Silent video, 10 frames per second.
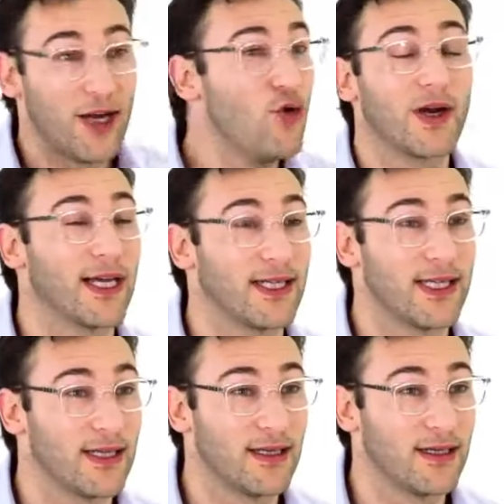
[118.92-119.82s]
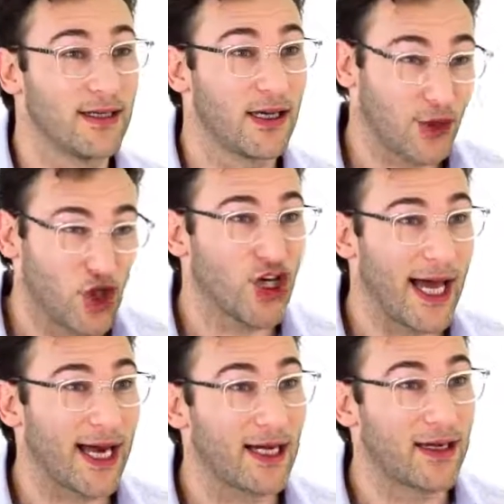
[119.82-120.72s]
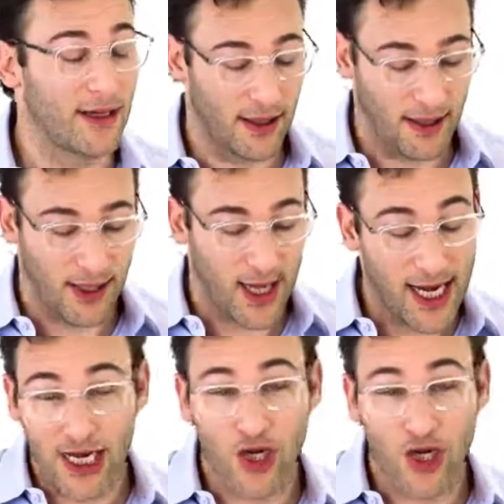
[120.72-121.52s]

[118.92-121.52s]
I knew what I did and was good at it. And I